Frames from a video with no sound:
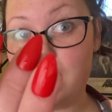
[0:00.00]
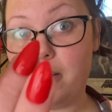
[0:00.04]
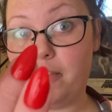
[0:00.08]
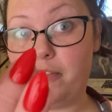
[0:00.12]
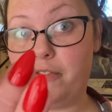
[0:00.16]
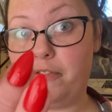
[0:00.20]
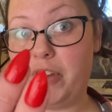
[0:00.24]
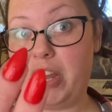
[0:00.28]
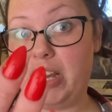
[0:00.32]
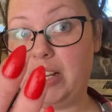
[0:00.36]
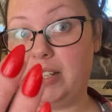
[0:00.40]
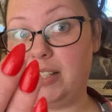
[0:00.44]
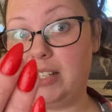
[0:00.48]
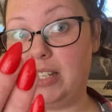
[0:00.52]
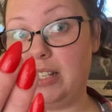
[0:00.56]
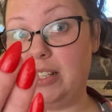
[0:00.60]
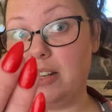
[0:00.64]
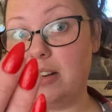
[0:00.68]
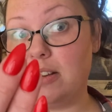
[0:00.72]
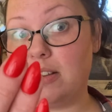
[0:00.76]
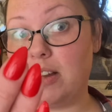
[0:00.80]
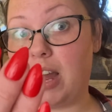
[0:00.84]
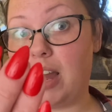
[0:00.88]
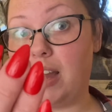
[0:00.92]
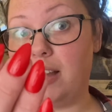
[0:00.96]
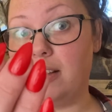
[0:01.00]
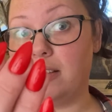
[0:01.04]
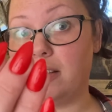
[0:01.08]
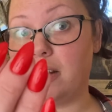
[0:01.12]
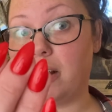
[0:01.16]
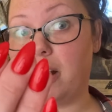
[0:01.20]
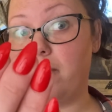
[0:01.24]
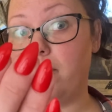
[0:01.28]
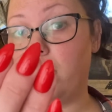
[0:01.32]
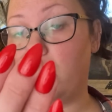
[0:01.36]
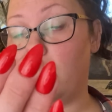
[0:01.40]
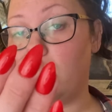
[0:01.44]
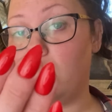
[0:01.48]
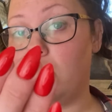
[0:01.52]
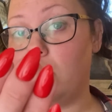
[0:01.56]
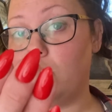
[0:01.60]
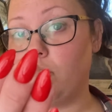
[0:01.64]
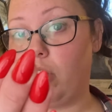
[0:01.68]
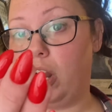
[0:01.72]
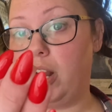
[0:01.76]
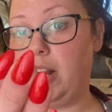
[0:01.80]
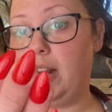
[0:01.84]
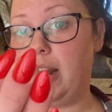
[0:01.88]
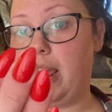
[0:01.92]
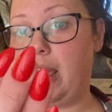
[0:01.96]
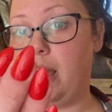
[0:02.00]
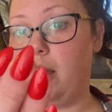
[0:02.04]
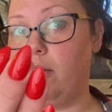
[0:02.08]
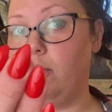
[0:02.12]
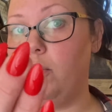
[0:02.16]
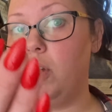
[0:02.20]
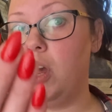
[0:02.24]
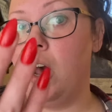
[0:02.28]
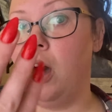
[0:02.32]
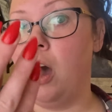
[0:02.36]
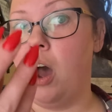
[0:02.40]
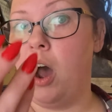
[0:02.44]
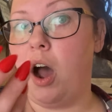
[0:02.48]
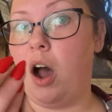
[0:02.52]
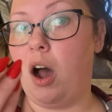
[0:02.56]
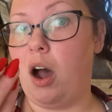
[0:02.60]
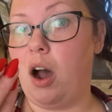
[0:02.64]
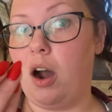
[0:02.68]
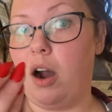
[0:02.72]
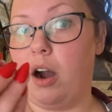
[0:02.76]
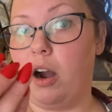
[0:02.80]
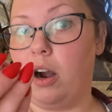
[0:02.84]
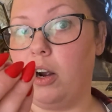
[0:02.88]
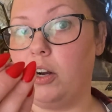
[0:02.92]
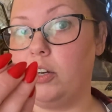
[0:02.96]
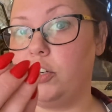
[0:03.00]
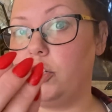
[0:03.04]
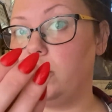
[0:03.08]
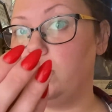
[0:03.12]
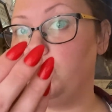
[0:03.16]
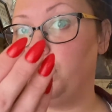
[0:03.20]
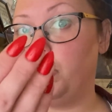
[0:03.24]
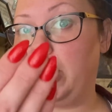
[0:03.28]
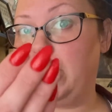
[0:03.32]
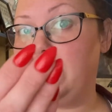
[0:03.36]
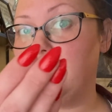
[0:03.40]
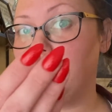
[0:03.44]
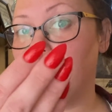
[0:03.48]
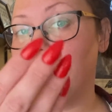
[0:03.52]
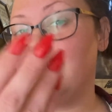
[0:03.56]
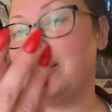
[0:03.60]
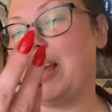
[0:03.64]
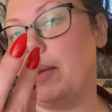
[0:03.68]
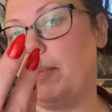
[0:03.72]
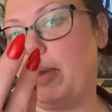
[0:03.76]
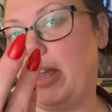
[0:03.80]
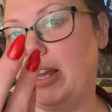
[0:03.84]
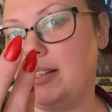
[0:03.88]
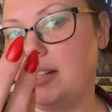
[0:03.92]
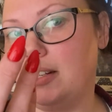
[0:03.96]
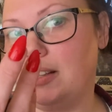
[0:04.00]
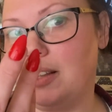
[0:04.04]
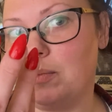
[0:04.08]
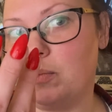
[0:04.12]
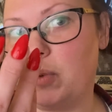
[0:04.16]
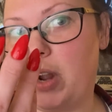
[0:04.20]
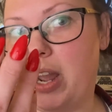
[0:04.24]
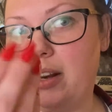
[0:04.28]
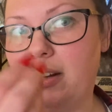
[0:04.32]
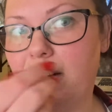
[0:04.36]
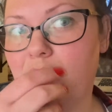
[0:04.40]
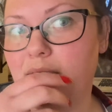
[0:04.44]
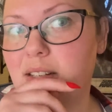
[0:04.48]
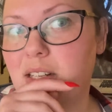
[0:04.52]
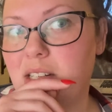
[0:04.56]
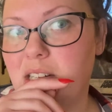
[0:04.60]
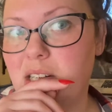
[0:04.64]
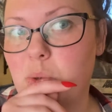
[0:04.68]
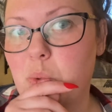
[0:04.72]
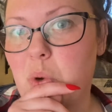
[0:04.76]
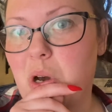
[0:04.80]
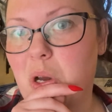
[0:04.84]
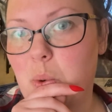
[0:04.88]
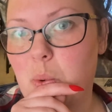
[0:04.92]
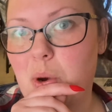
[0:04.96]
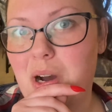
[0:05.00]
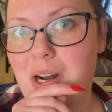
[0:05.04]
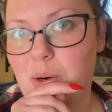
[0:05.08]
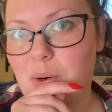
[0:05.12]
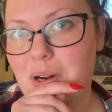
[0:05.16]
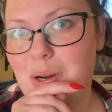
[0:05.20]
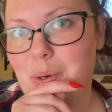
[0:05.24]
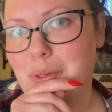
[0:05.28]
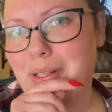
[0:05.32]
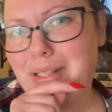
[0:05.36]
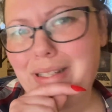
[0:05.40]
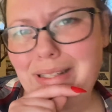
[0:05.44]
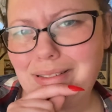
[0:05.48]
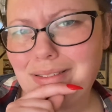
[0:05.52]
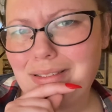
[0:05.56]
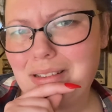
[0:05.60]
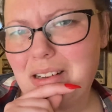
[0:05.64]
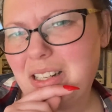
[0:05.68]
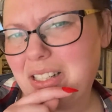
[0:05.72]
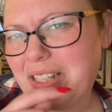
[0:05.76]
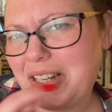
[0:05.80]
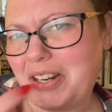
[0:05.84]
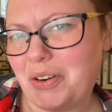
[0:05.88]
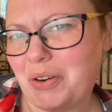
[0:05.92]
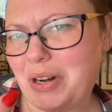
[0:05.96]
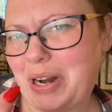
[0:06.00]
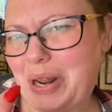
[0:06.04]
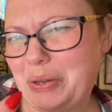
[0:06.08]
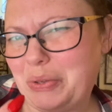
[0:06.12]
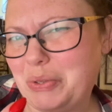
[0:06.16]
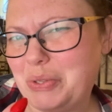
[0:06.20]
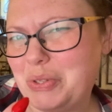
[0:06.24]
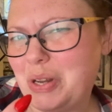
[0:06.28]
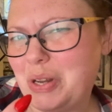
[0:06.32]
fancy little guys that I've got on right now are just press-ons. I painted them red because I didn't want to walk around with clear nails